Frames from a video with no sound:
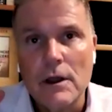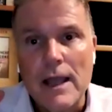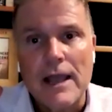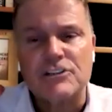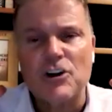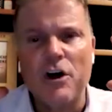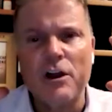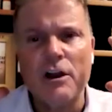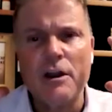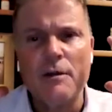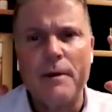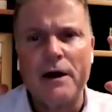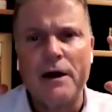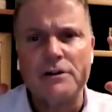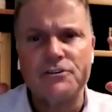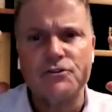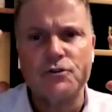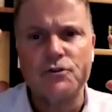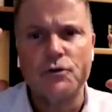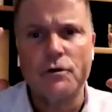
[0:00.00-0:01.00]
It's all
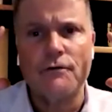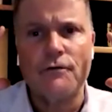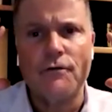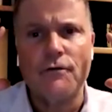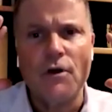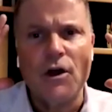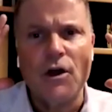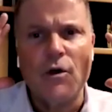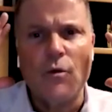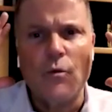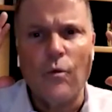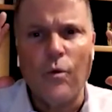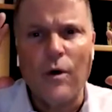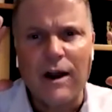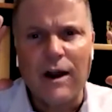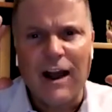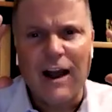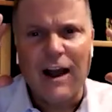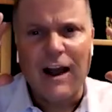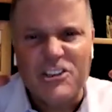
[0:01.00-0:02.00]
about sort of
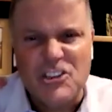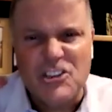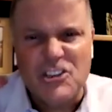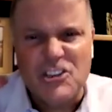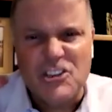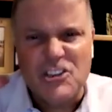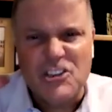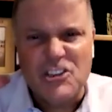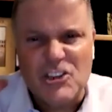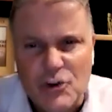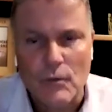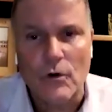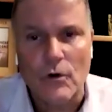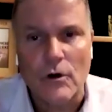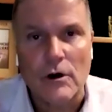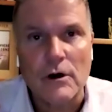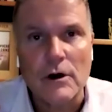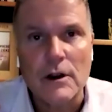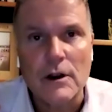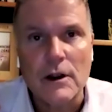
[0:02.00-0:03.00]
what I do
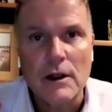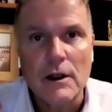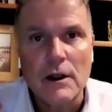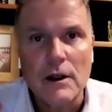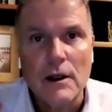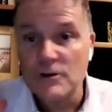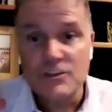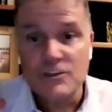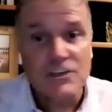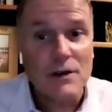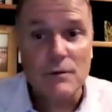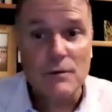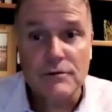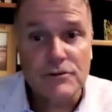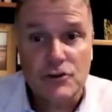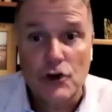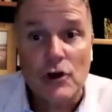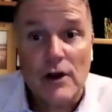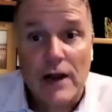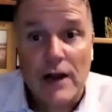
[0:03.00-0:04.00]
at work, which I
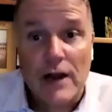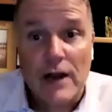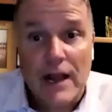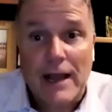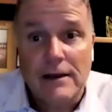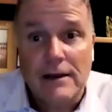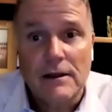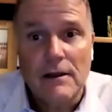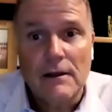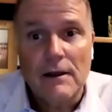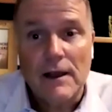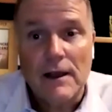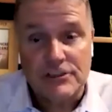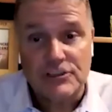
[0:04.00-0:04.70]
was good at.